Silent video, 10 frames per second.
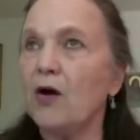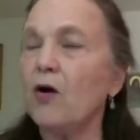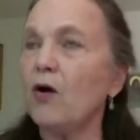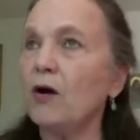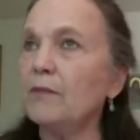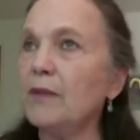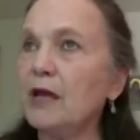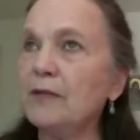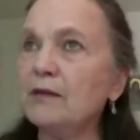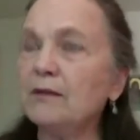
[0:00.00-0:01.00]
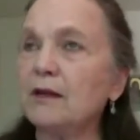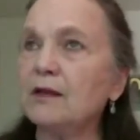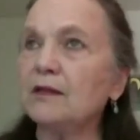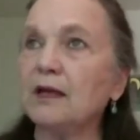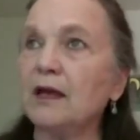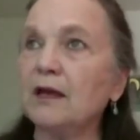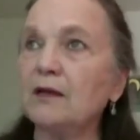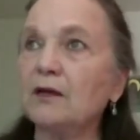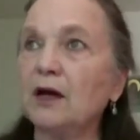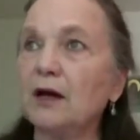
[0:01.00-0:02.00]
Or maybe they
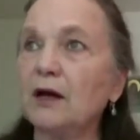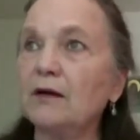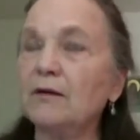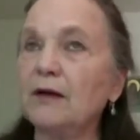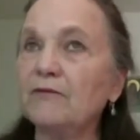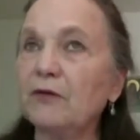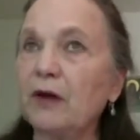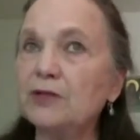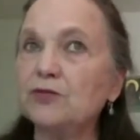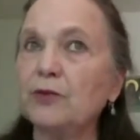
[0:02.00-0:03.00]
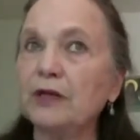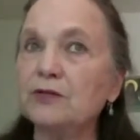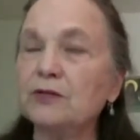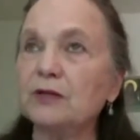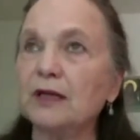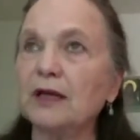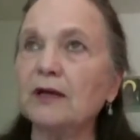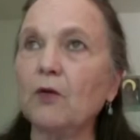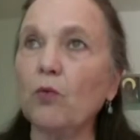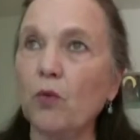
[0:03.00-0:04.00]
think, have graduated to
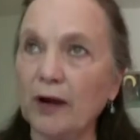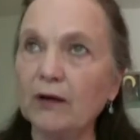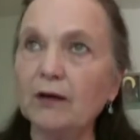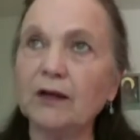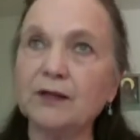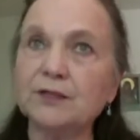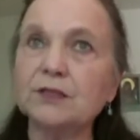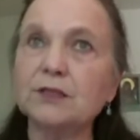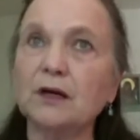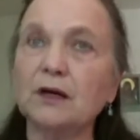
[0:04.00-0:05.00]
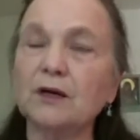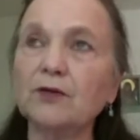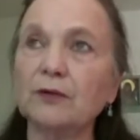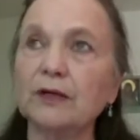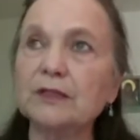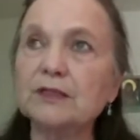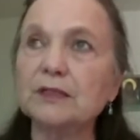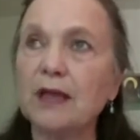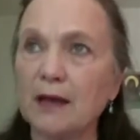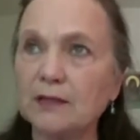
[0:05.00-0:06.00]
thinking wireless
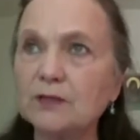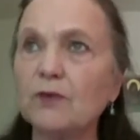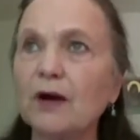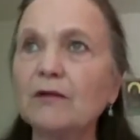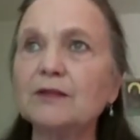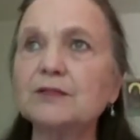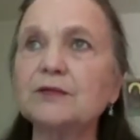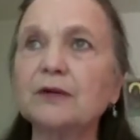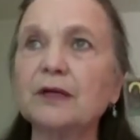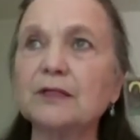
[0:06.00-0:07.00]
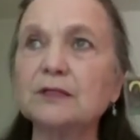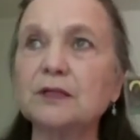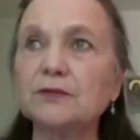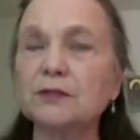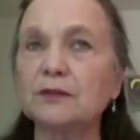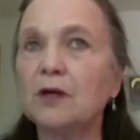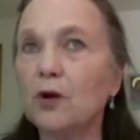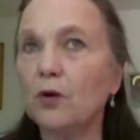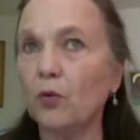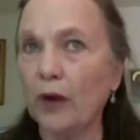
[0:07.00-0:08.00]
grids. Yes, wireless grids. Those are
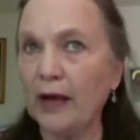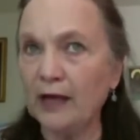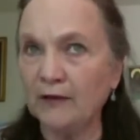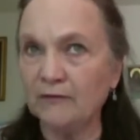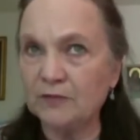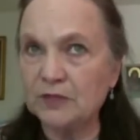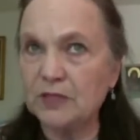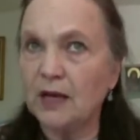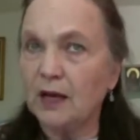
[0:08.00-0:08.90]
waves,